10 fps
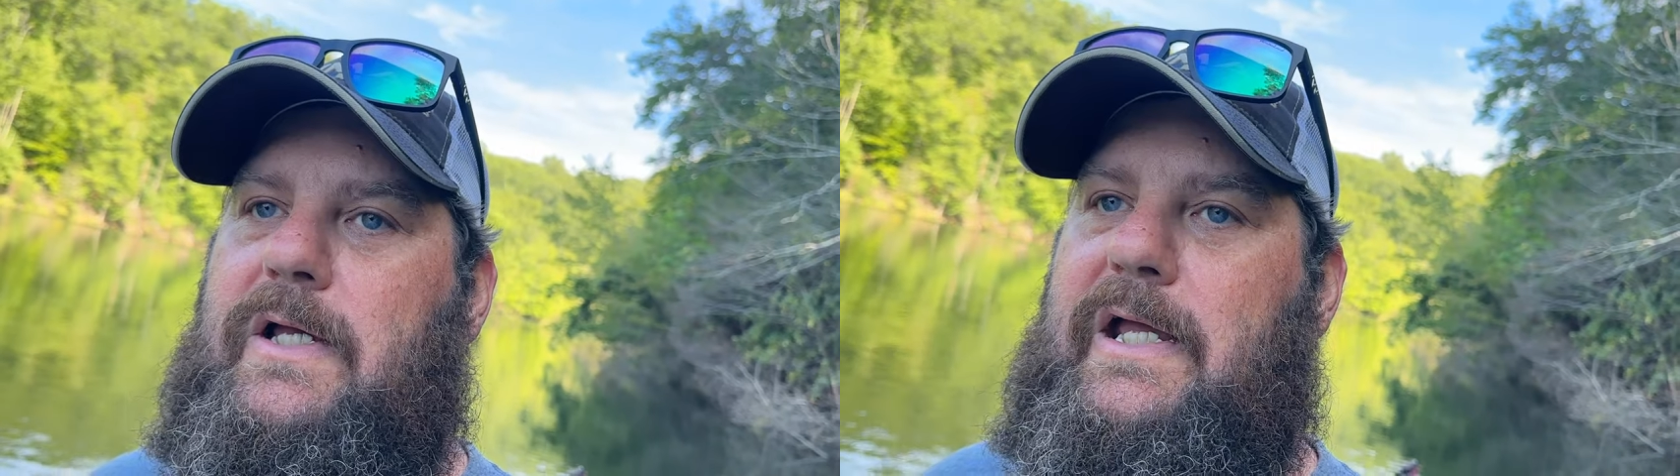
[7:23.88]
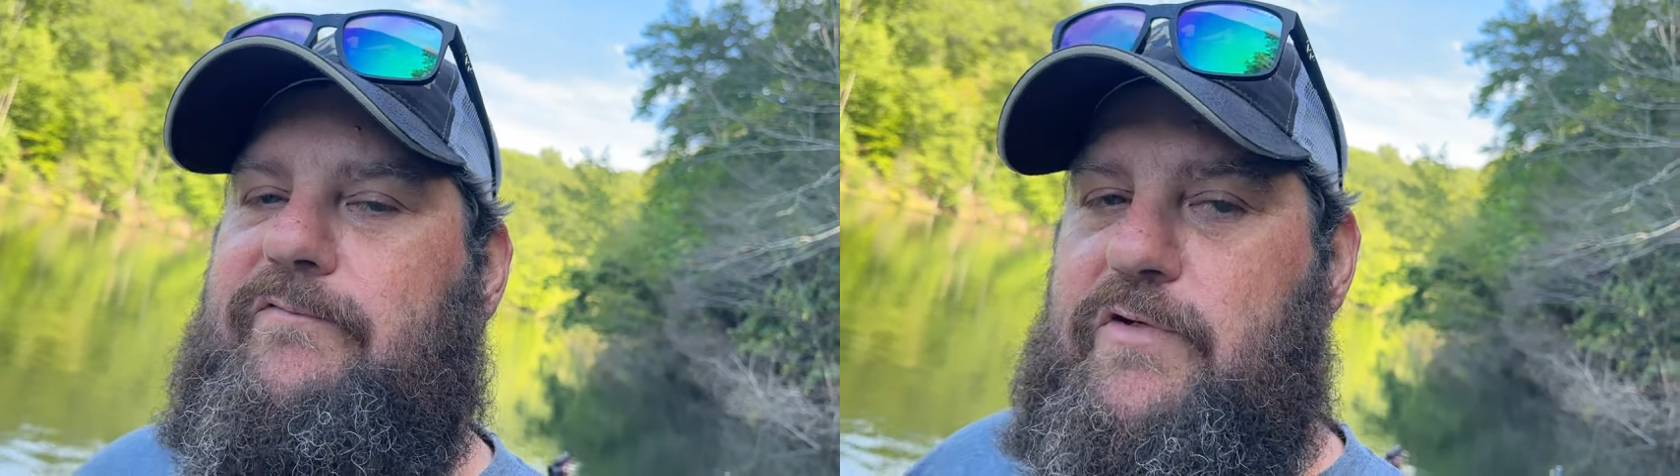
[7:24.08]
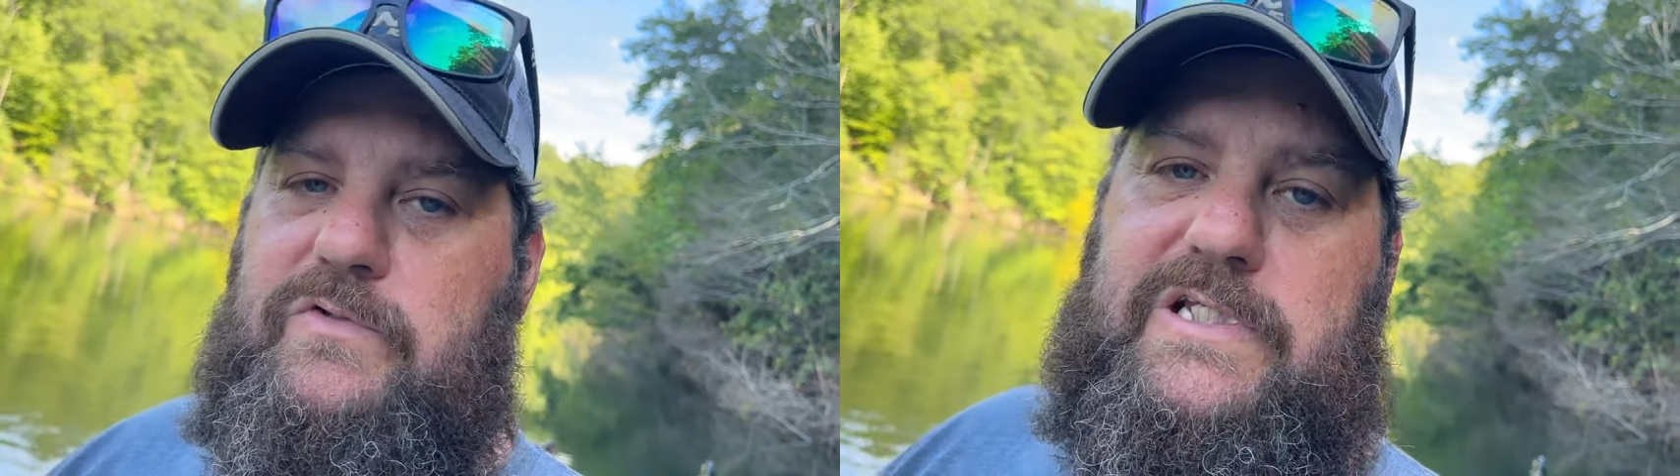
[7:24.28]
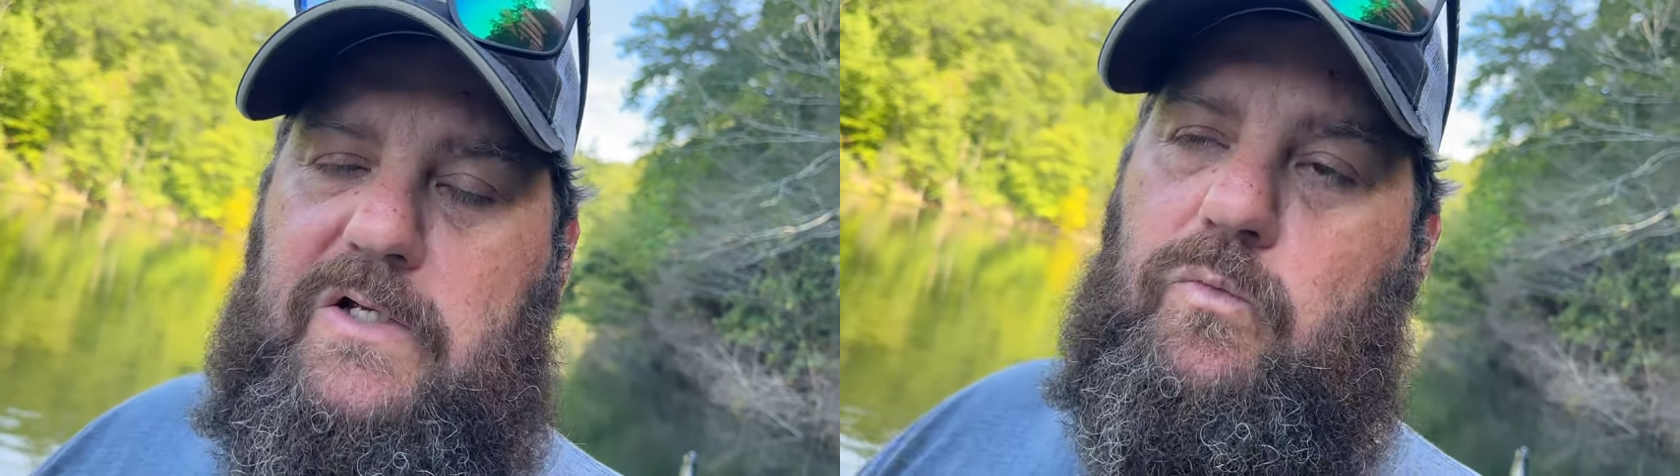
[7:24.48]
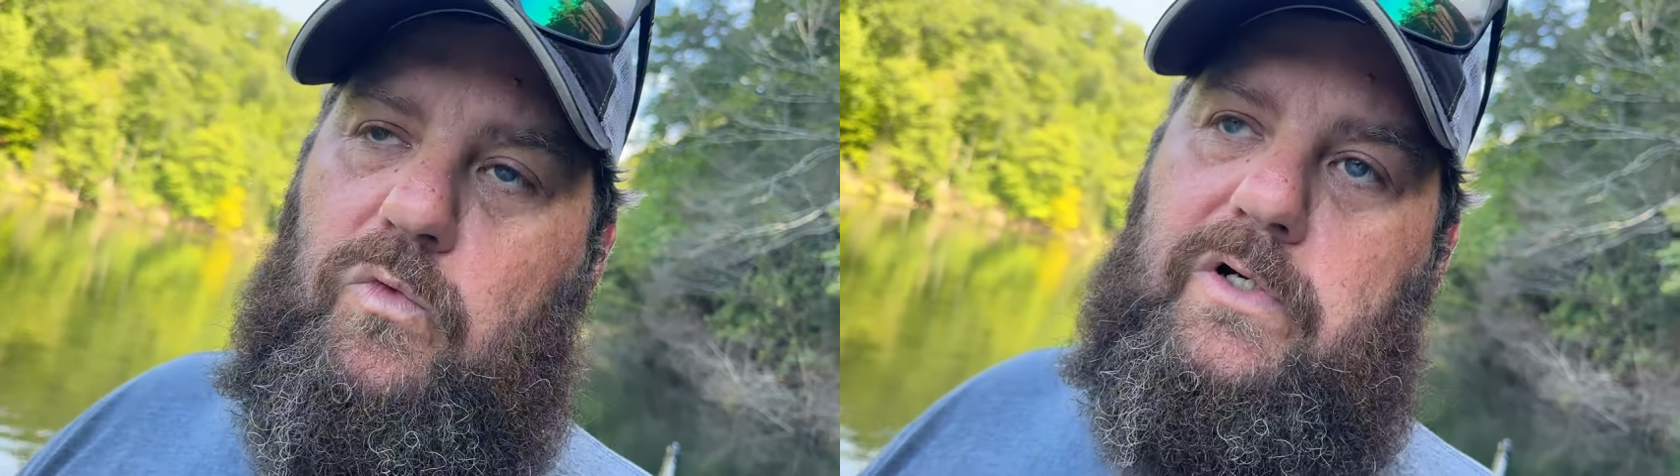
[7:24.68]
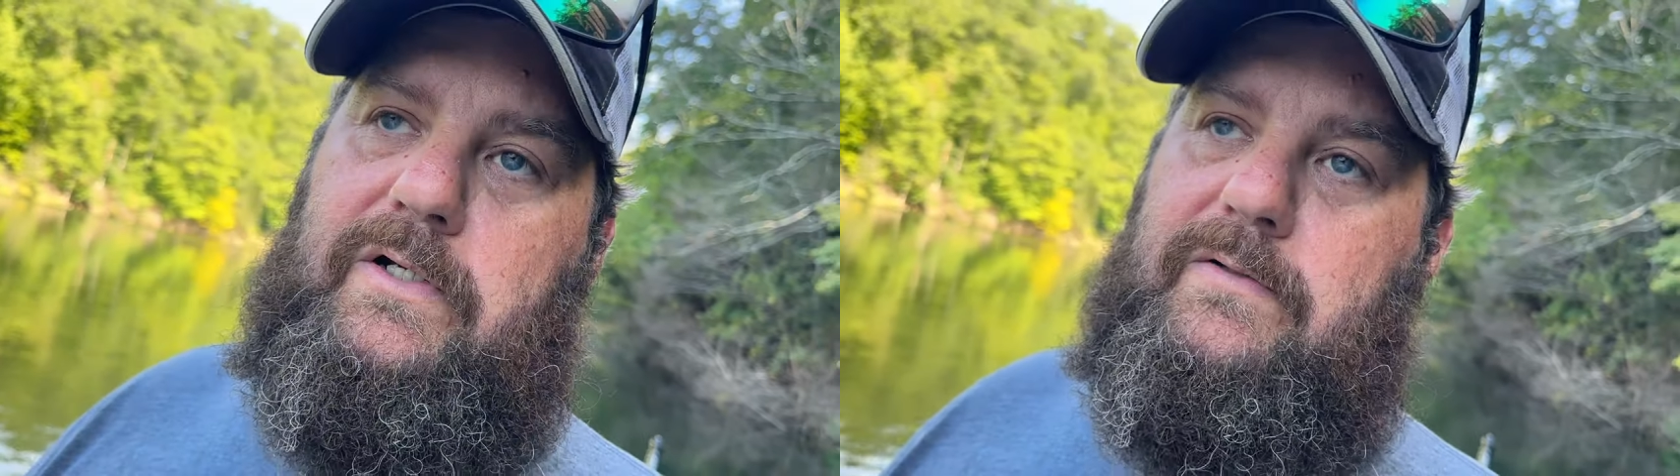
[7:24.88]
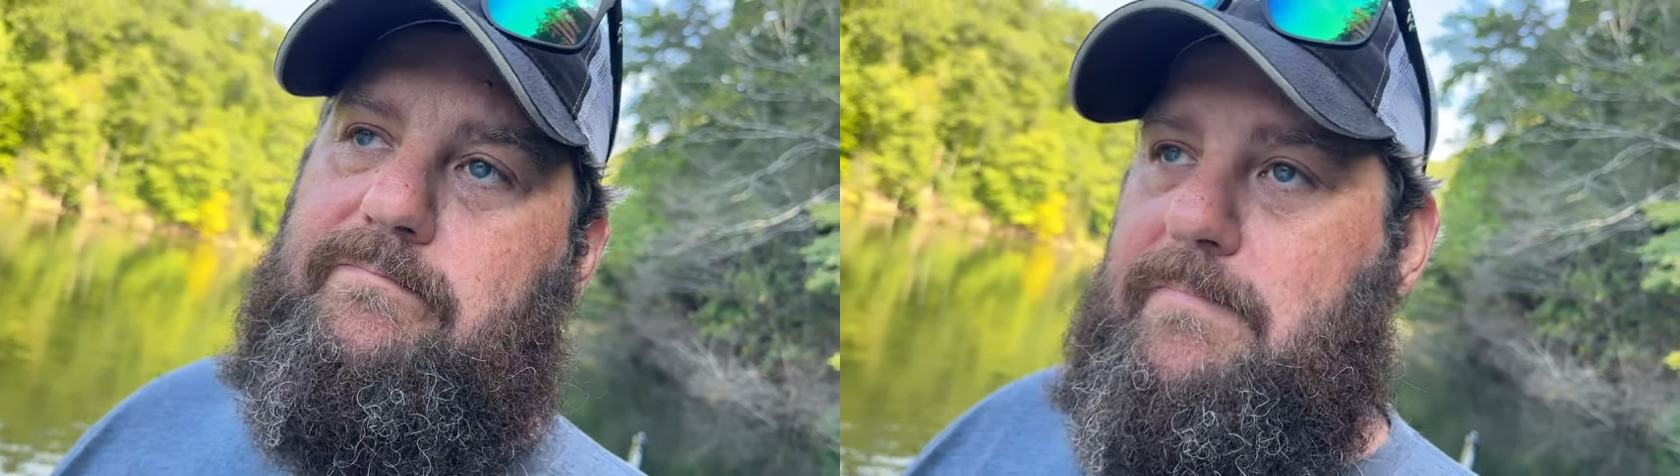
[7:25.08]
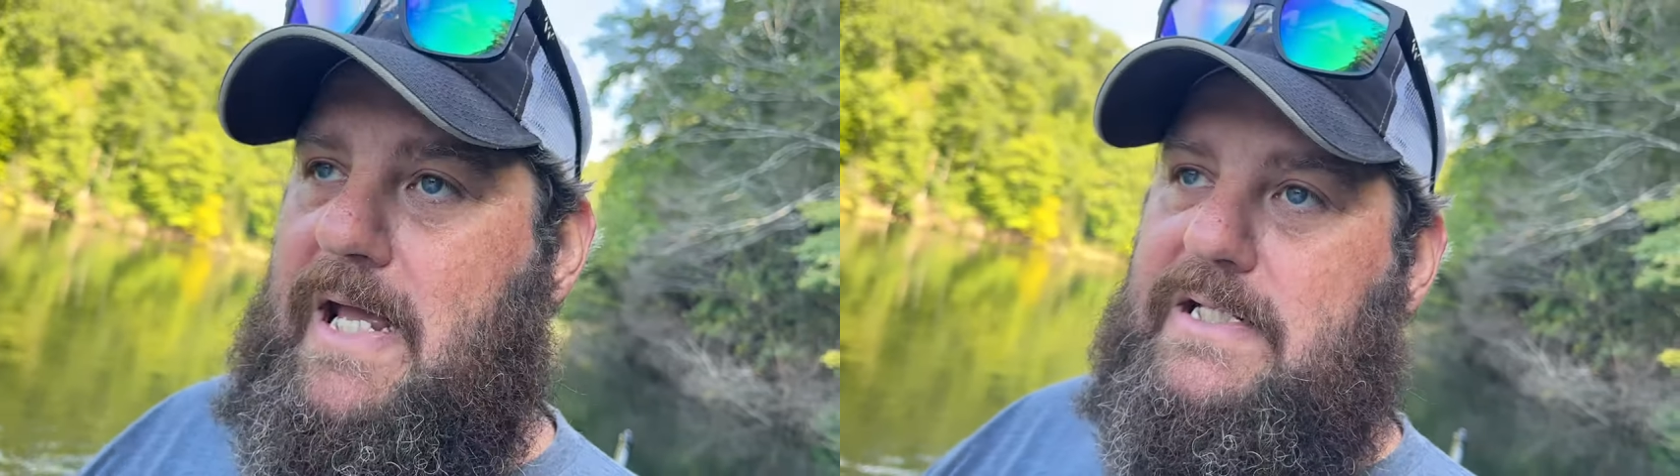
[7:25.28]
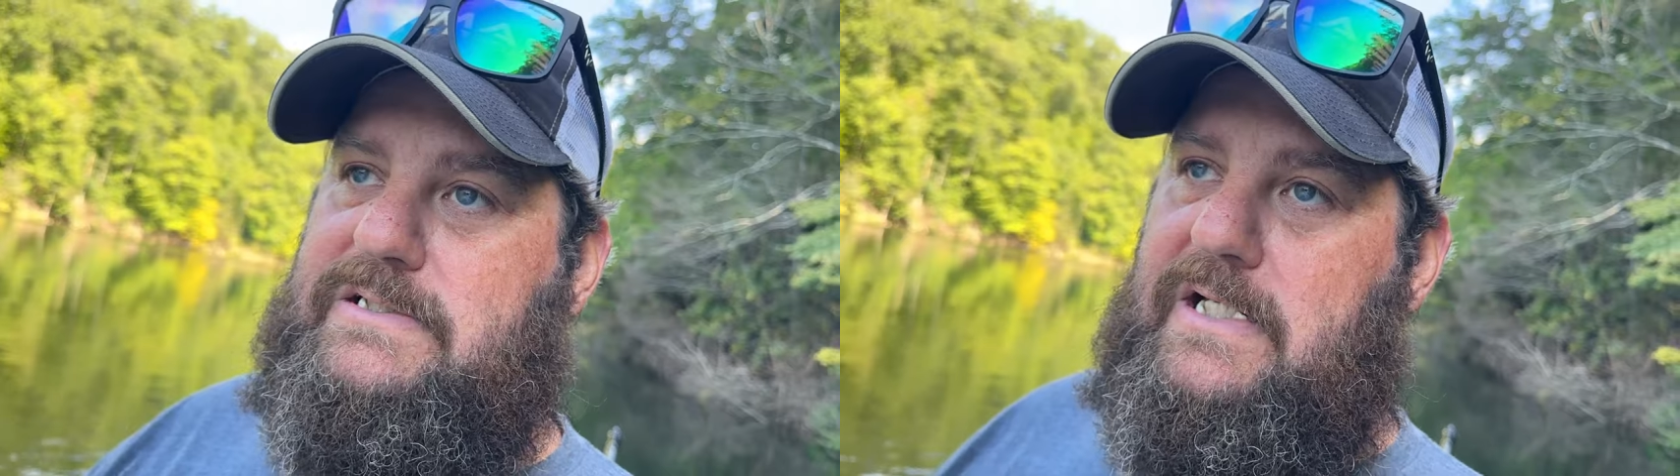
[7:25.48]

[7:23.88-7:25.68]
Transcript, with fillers: If you see one bass